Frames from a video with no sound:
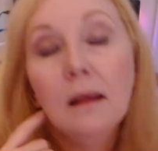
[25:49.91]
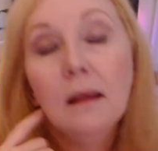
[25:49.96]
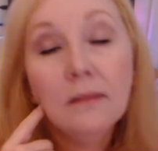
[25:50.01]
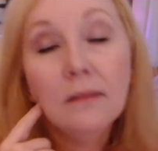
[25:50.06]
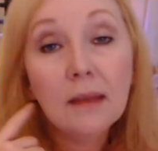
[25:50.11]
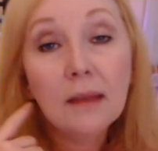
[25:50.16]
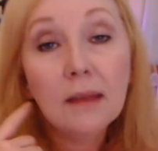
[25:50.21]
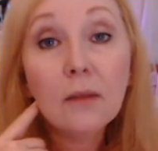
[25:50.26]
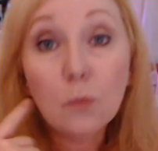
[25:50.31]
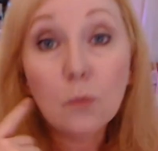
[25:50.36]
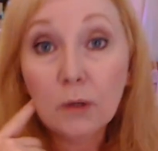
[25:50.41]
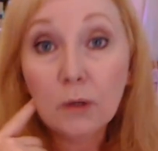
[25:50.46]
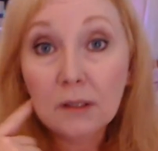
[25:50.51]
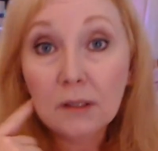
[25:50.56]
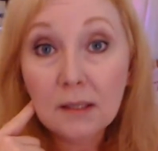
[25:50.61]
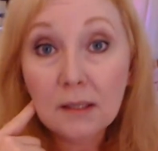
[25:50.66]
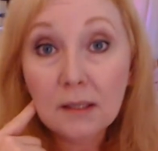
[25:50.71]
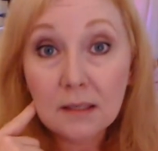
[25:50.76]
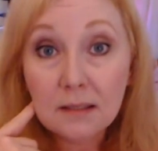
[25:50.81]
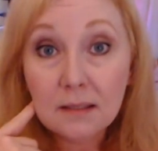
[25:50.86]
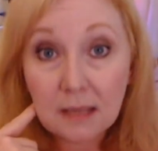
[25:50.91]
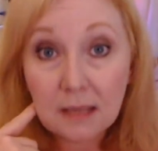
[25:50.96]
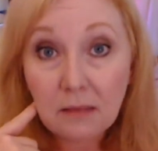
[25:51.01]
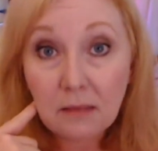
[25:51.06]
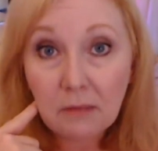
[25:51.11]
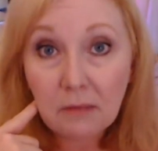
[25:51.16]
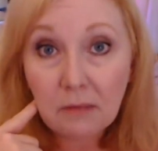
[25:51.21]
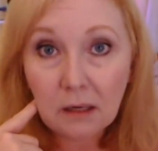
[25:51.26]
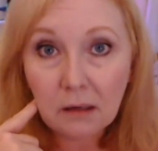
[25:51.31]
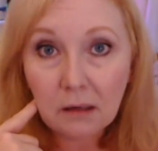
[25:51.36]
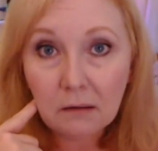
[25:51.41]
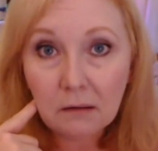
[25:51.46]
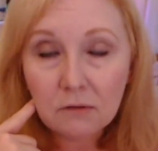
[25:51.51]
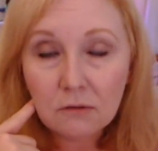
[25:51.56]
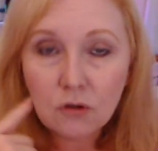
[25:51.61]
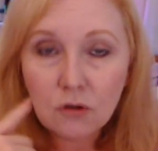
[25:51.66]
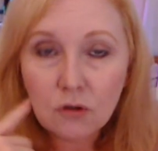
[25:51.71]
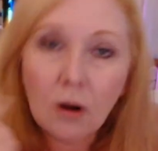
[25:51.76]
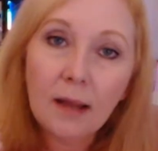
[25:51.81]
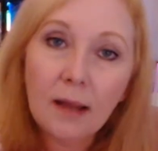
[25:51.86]
The other one is in there
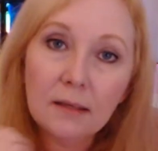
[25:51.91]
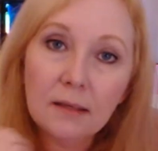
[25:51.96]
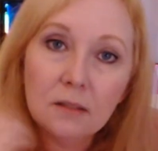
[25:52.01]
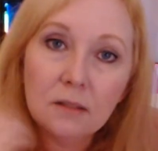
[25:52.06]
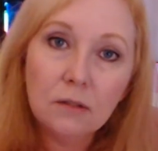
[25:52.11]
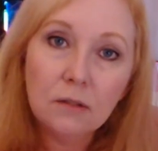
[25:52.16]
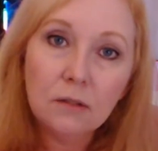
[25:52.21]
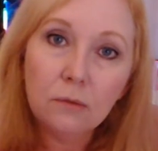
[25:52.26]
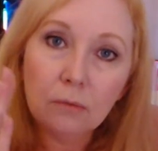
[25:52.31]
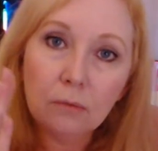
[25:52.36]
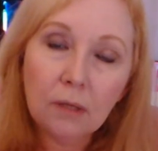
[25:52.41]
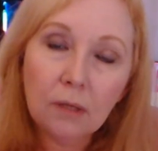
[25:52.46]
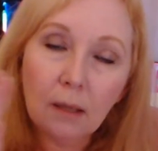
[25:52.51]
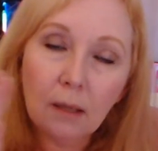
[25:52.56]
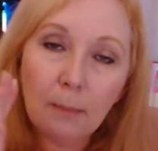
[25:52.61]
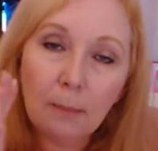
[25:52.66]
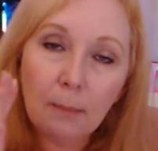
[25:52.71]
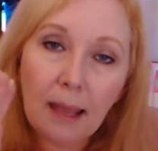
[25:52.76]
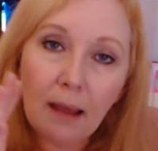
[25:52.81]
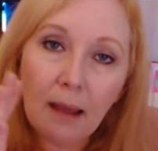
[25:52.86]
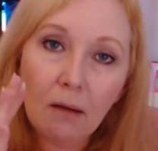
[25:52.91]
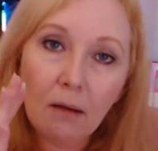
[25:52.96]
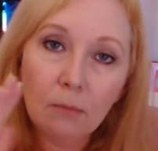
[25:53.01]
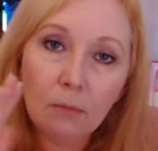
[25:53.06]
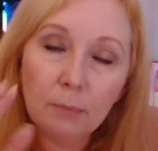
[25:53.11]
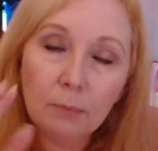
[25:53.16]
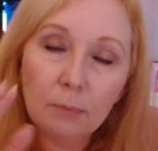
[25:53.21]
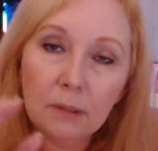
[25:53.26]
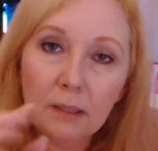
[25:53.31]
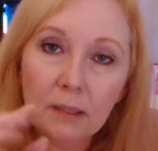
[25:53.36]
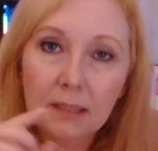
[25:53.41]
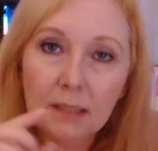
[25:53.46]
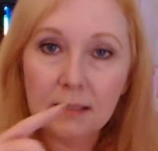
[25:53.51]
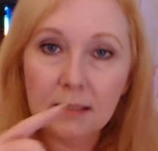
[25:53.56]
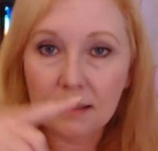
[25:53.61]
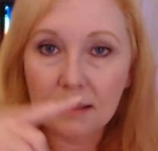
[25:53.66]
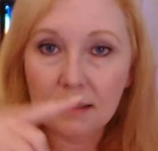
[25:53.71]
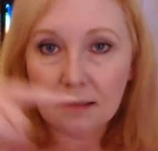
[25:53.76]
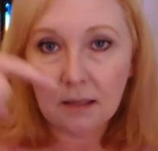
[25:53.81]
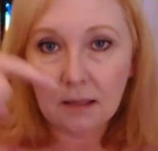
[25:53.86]
trying to come out, but it's
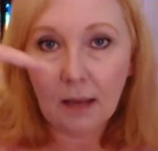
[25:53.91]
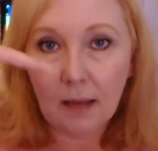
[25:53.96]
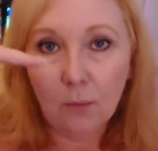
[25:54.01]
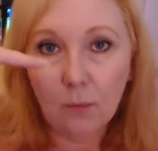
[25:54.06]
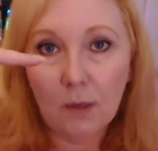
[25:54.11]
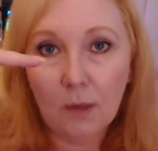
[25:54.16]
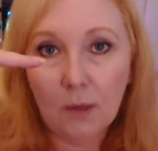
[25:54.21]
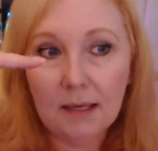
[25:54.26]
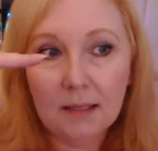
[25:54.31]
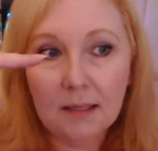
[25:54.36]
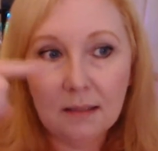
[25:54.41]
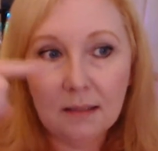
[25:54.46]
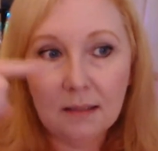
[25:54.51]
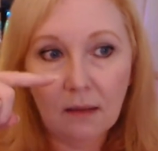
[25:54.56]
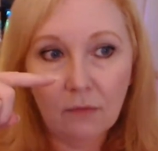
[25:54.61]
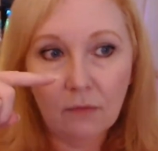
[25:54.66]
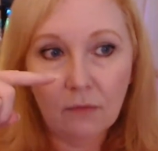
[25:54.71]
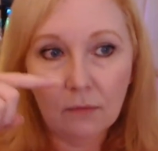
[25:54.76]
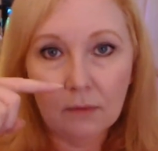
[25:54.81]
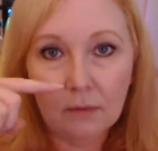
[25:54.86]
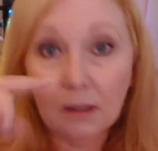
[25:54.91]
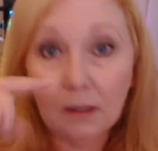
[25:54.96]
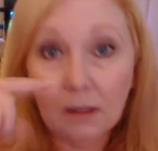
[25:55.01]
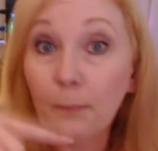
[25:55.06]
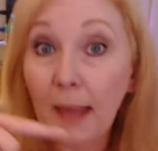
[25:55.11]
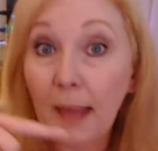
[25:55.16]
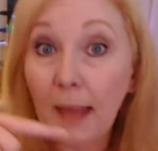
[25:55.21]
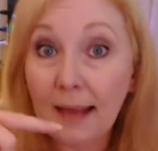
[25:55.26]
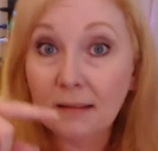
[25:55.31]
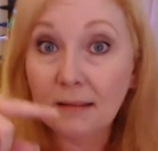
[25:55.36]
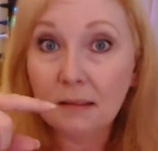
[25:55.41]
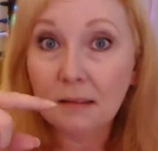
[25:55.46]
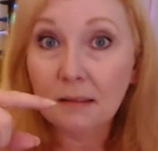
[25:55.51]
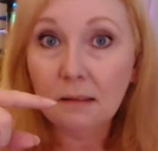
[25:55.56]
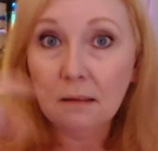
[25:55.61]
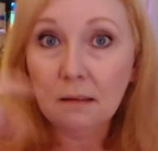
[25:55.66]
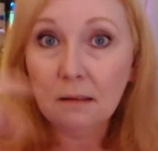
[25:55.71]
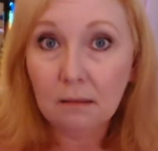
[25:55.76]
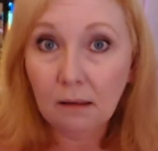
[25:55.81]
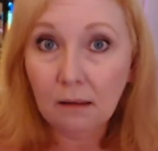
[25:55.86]
sideways, compacted,
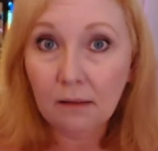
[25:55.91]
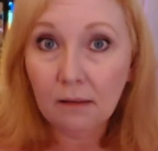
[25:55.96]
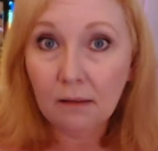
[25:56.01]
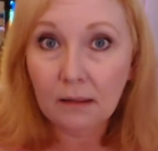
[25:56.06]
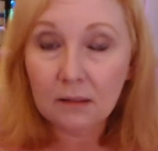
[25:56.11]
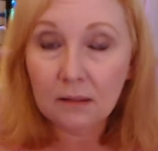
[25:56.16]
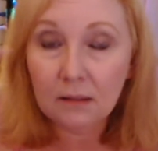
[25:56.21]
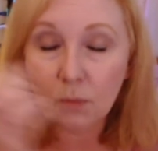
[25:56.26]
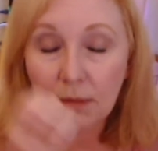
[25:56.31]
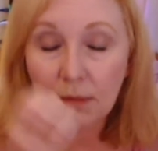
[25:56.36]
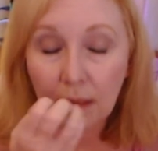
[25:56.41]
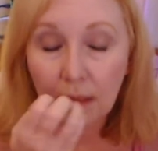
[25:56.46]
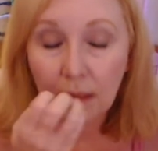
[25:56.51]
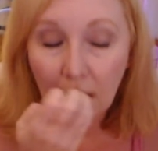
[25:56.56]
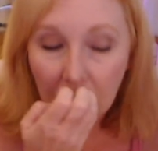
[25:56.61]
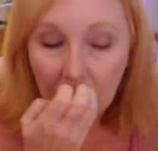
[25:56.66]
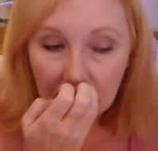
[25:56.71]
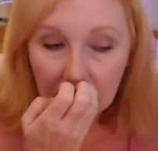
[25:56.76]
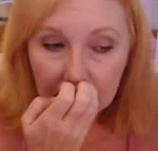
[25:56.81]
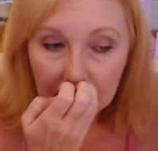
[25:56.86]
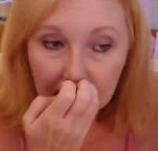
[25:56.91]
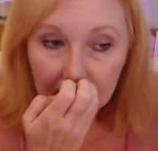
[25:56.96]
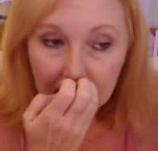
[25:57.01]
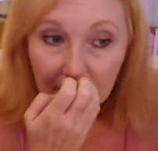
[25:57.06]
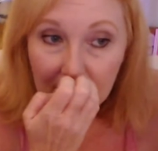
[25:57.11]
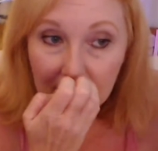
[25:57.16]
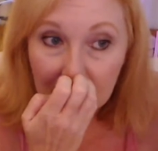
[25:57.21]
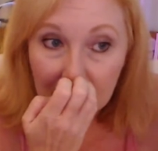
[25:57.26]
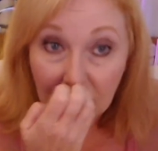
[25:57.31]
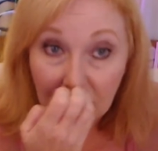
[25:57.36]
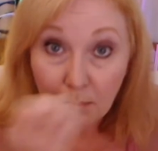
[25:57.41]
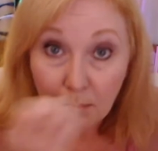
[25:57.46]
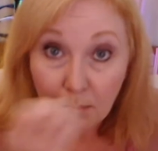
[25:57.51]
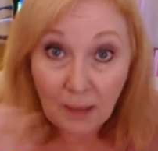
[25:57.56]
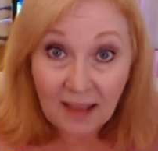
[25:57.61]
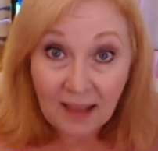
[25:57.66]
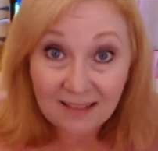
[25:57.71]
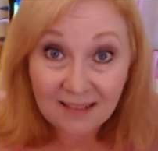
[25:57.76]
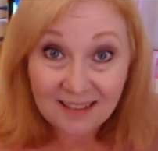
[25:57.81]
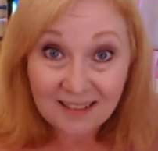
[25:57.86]
I think is what they call it. It's a
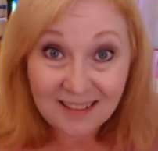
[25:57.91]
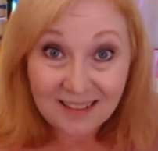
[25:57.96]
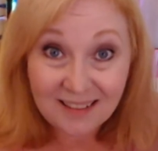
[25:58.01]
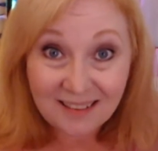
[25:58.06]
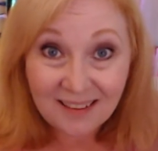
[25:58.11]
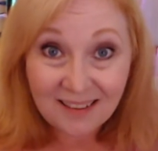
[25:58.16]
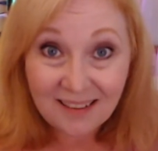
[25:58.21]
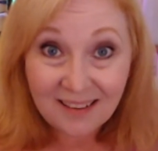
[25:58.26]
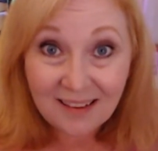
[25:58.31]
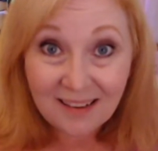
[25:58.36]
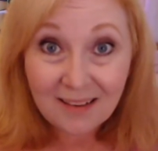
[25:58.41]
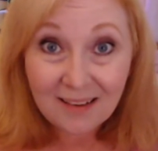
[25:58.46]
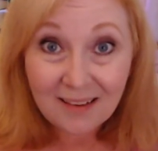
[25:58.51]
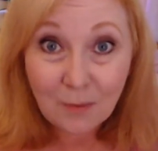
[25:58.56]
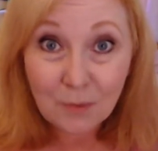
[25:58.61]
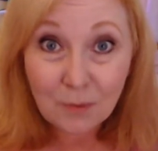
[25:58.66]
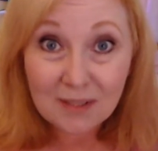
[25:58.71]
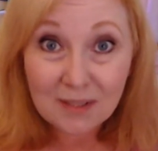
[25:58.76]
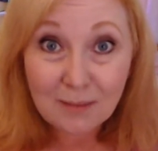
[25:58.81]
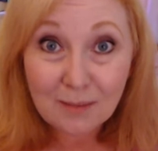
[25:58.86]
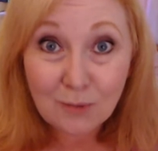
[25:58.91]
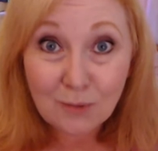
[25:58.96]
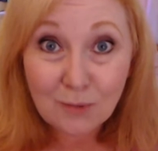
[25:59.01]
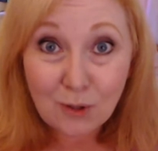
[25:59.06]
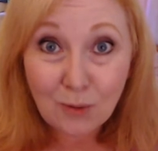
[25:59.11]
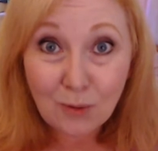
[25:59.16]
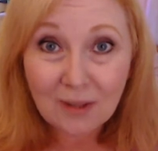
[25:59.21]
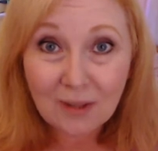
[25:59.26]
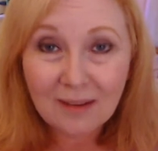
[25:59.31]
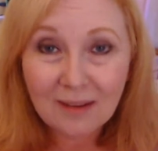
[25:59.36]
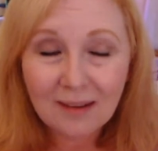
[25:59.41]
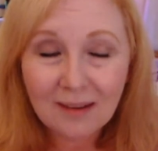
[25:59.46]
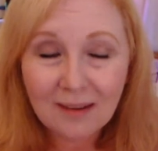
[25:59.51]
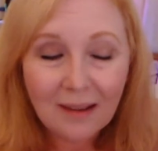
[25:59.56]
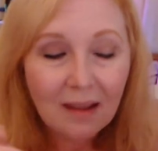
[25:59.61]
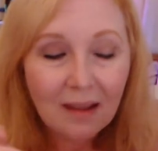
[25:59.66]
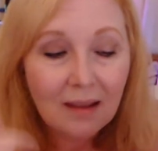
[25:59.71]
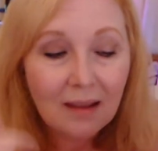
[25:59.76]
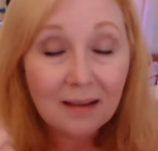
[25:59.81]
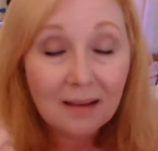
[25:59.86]
compacted wisdom tooth,
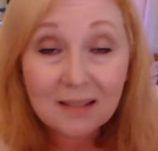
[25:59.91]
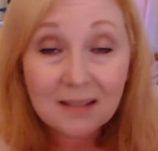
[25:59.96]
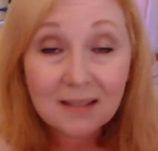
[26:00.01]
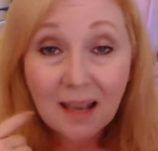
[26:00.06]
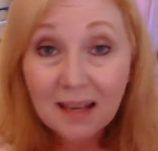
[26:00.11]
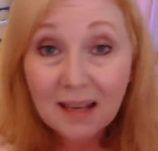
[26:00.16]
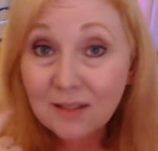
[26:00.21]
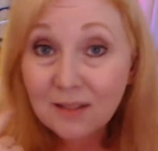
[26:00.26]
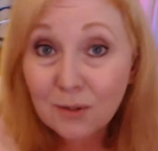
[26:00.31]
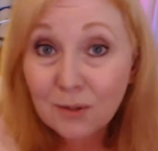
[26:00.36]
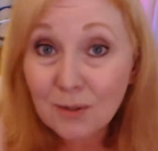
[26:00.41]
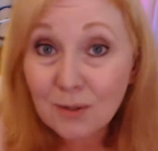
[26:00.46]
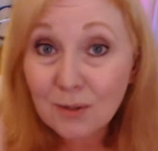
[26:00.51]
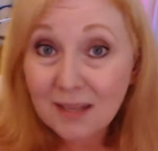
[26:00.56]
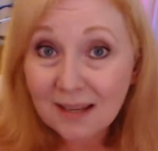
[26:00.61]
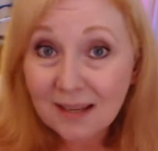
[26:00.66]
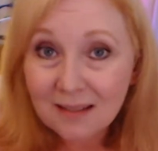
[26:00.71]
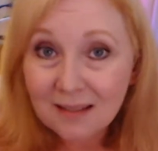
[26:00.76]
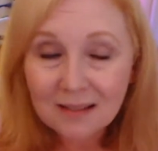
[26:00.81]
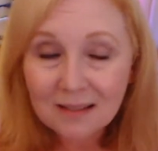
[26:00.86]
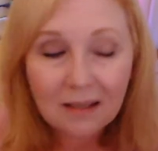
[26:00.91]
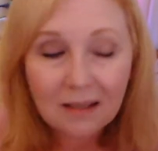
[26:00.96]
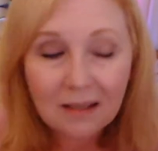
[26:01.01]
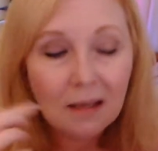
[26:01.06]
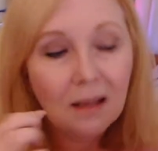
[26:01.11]
because I had 2 sets.